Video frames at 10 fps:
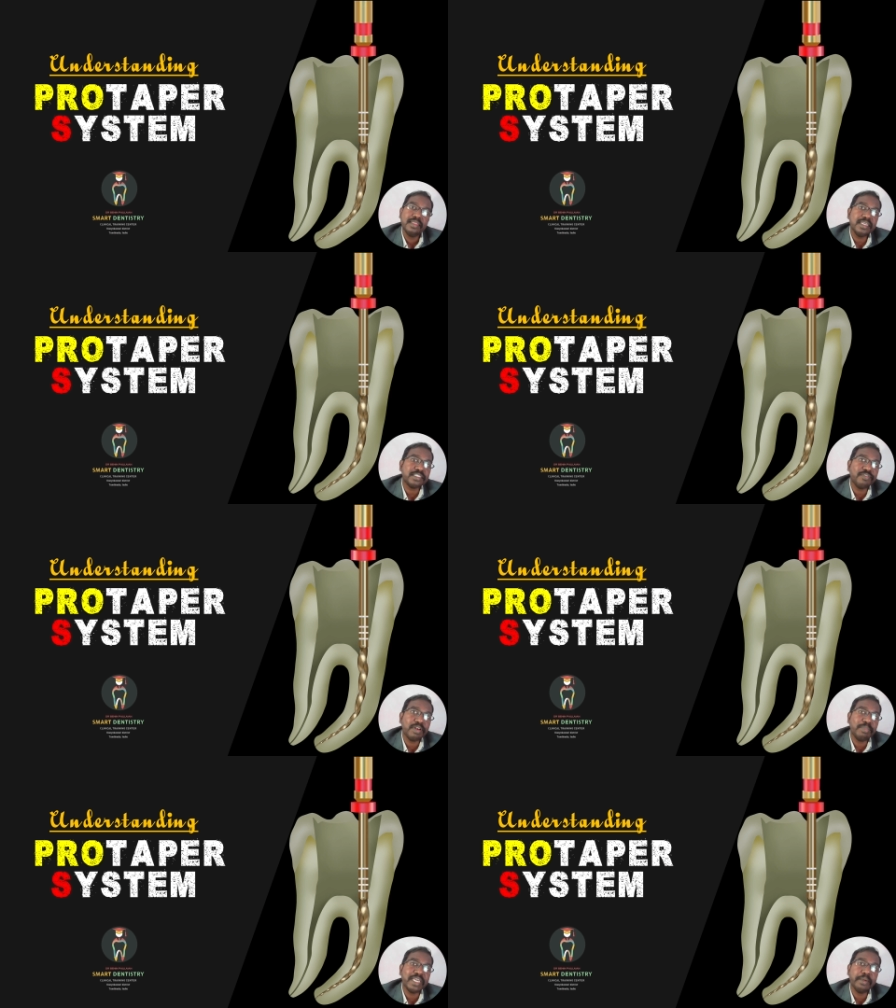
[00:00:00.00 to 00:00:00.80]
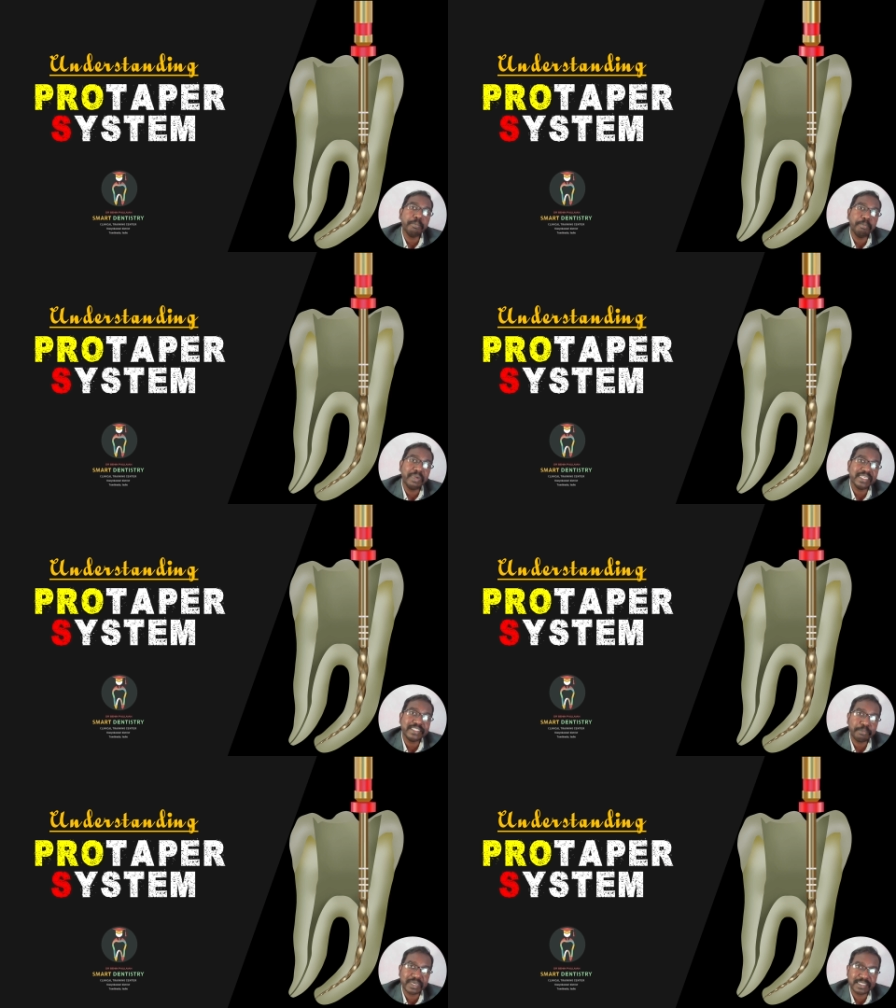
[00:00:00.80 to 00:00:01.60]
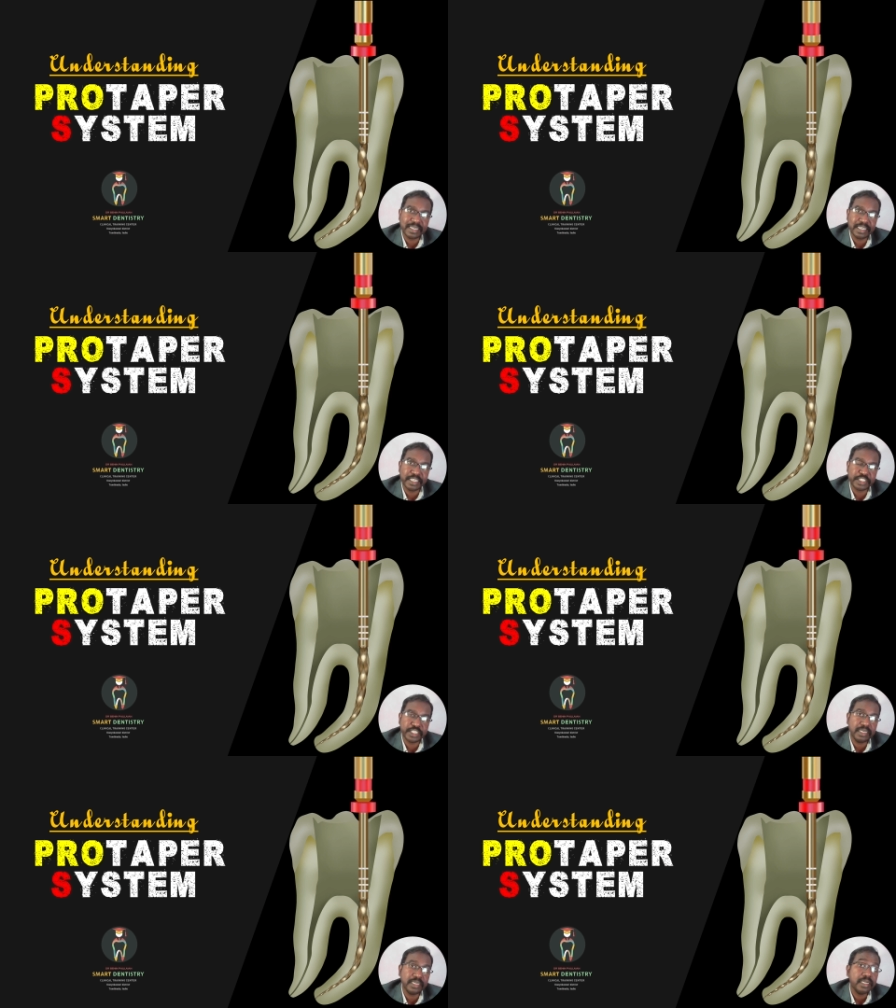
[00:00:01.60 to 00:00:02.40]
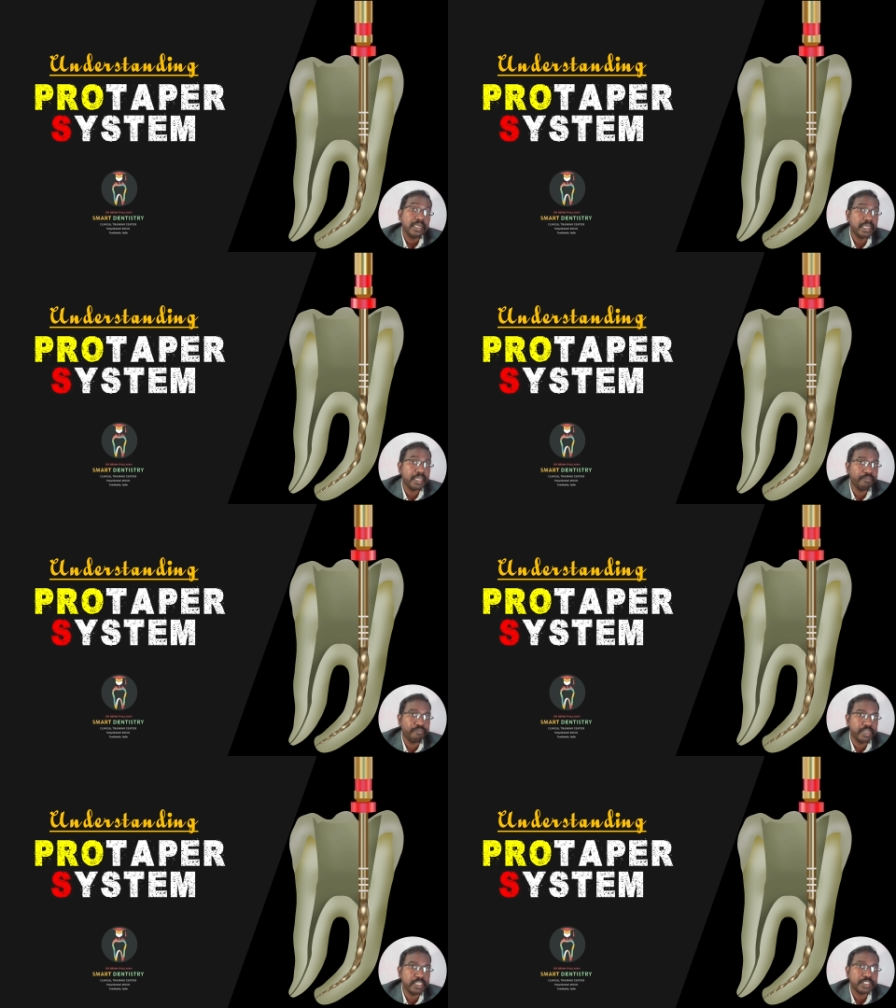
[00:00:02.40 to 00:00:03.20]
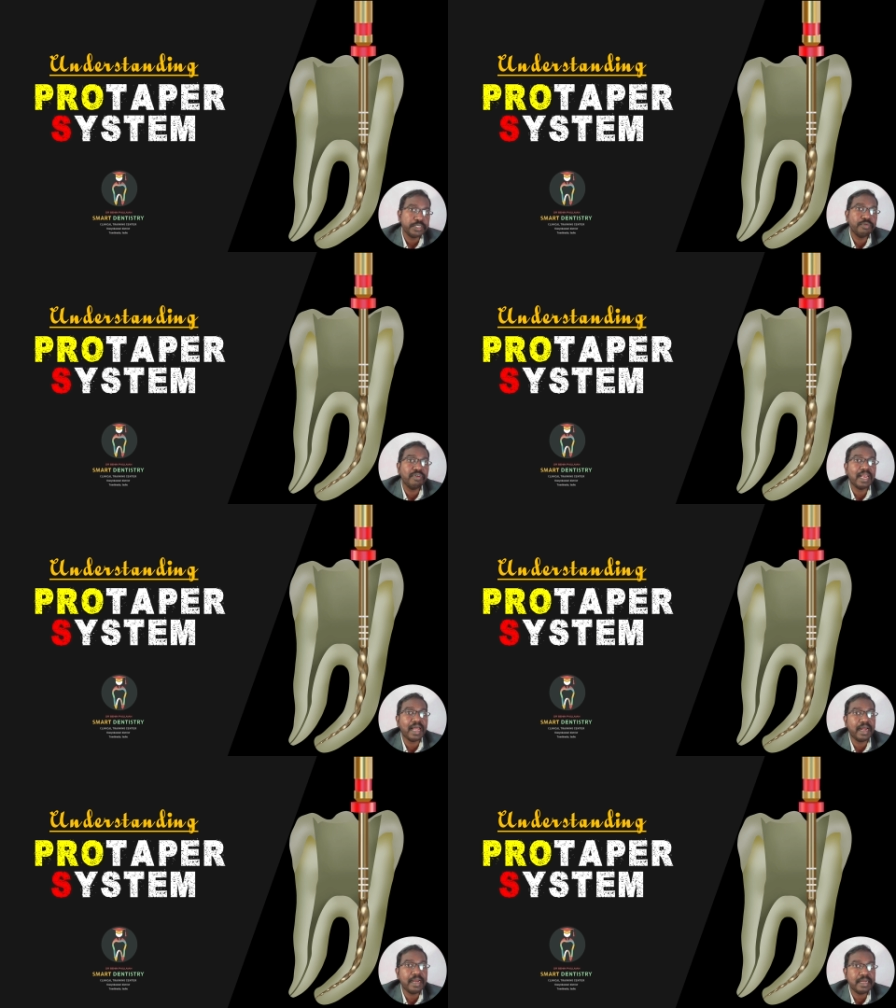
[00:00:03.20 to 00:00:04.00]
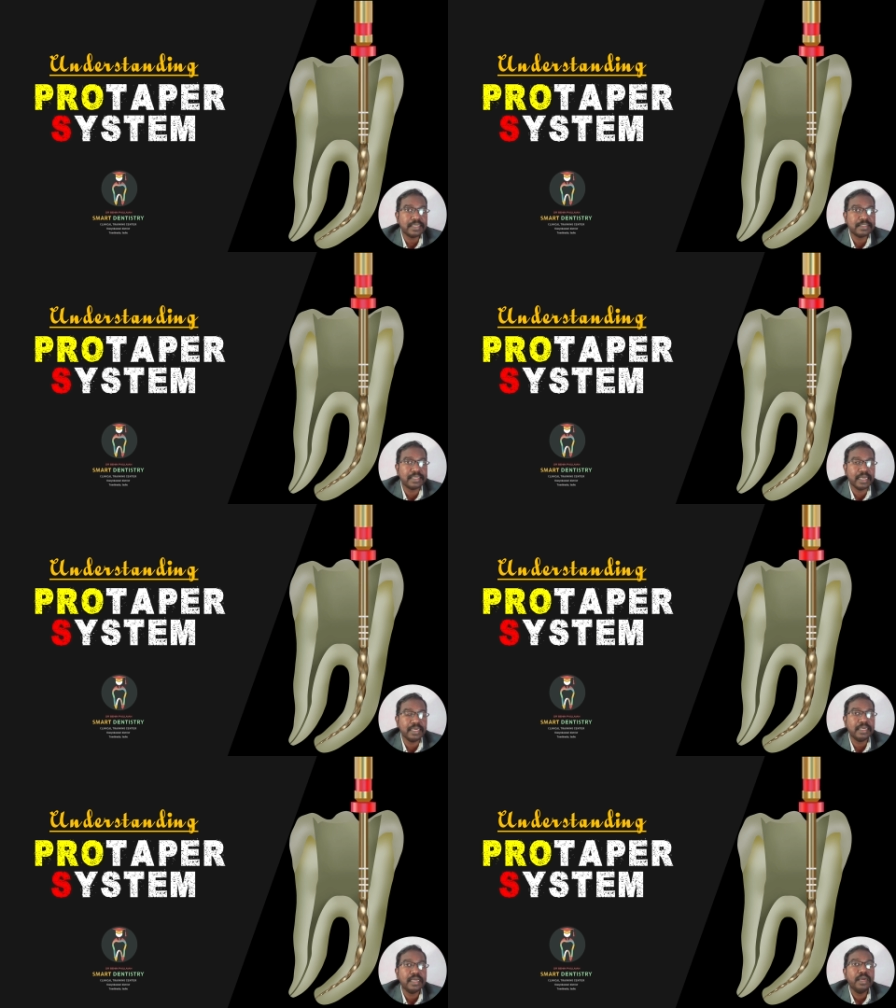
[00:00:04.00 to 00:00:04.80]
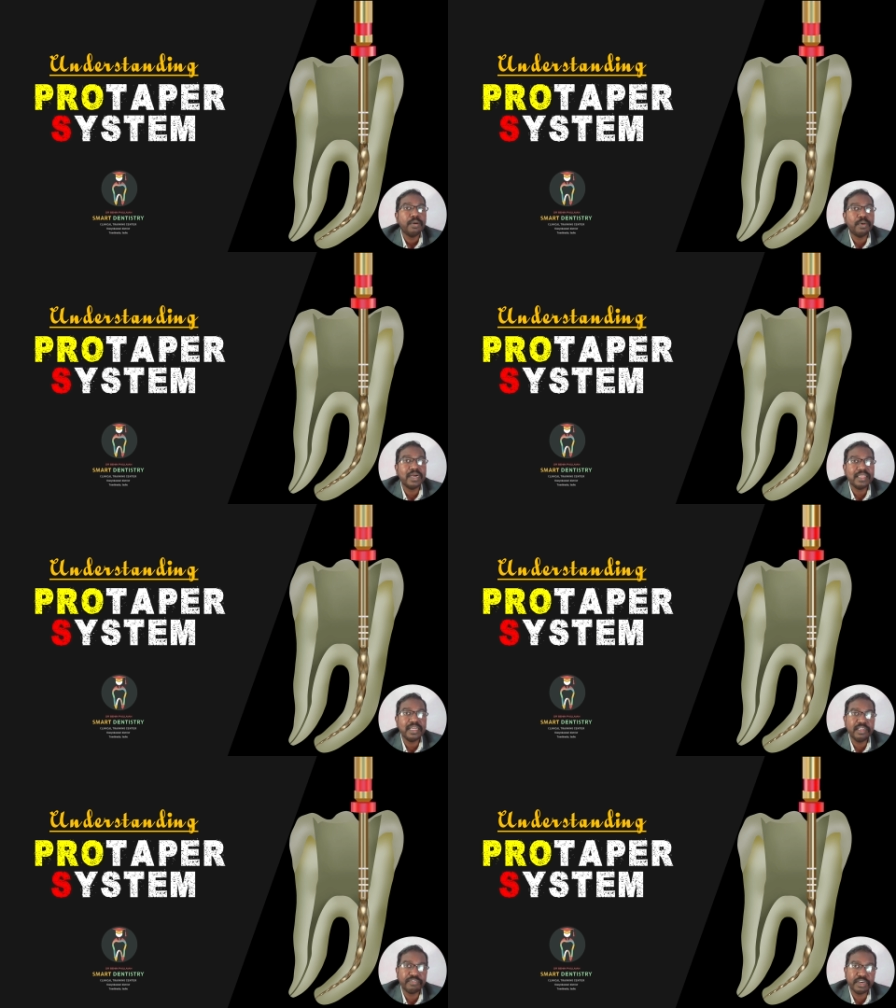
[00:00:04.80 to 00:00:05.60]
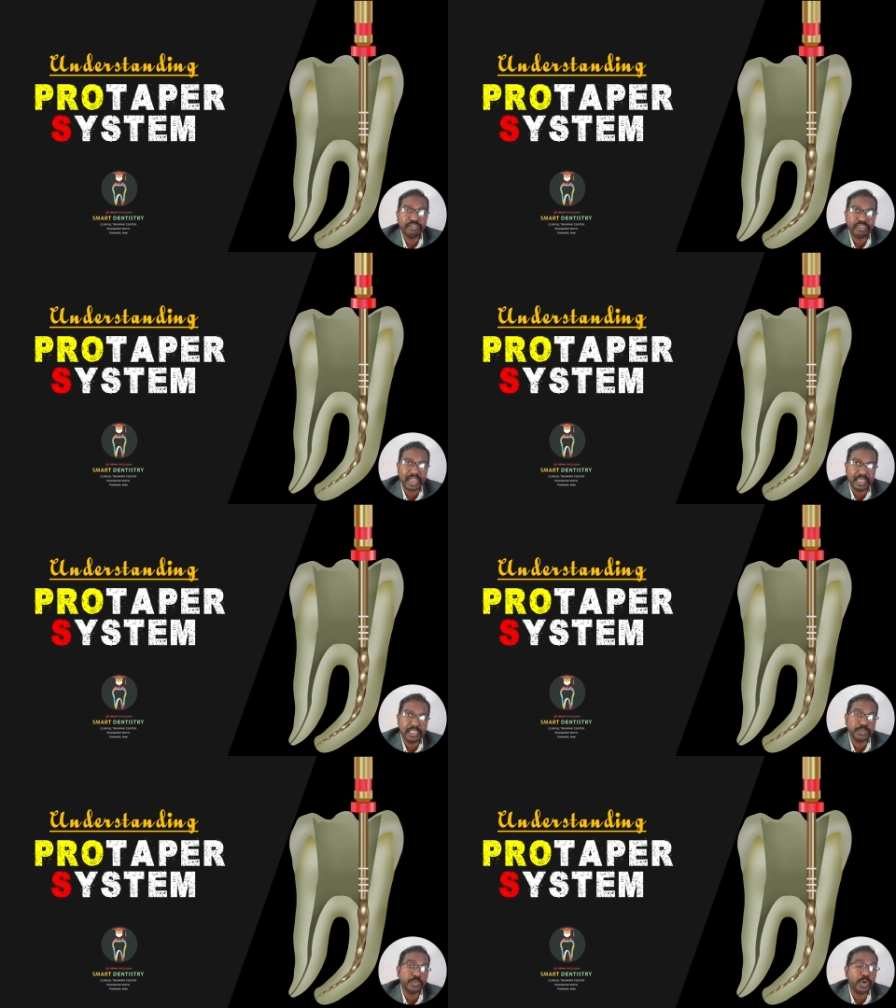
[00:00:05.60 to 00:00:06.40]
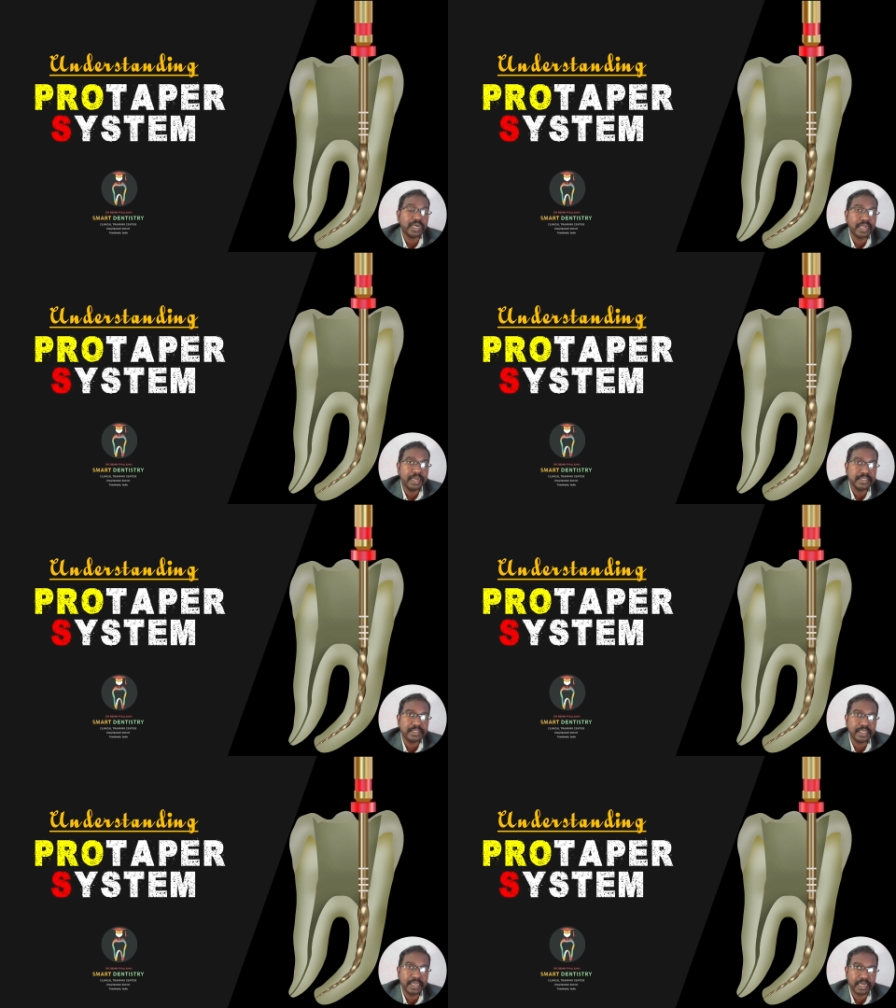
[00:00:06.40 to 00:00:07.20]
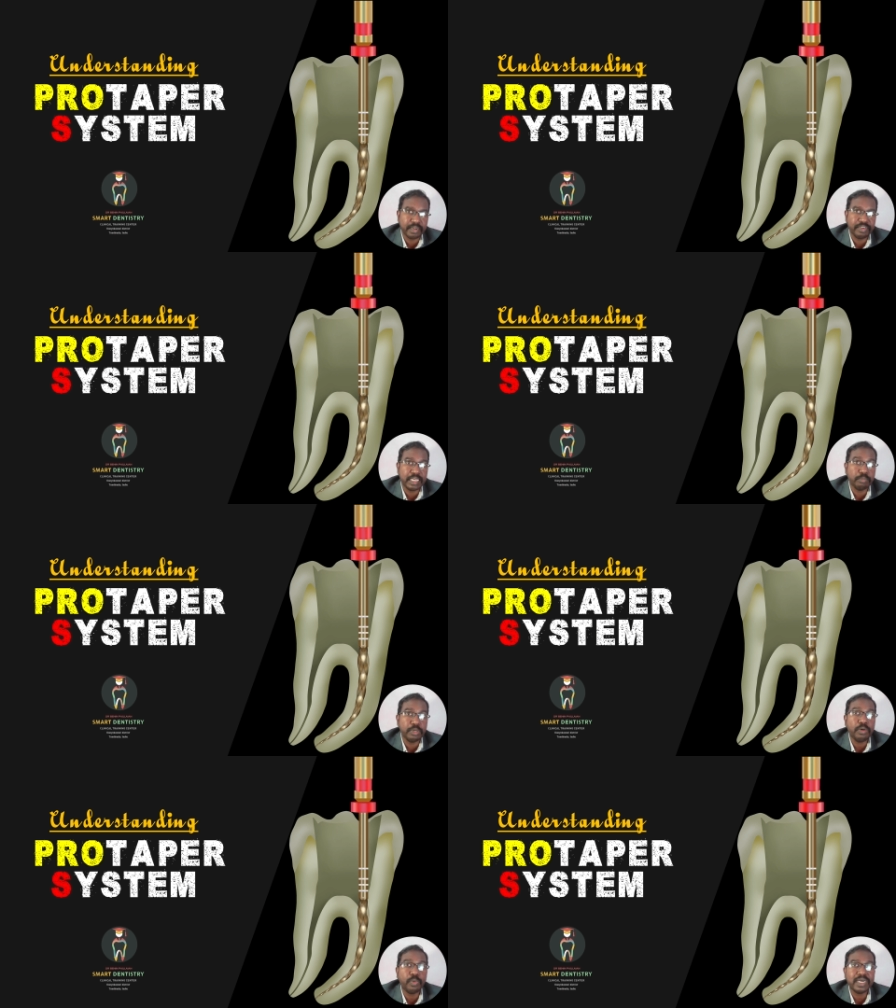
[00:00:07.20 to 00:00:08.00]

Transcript: This will be a basic presentation in which you will understand what are the different files, what lengths they are available,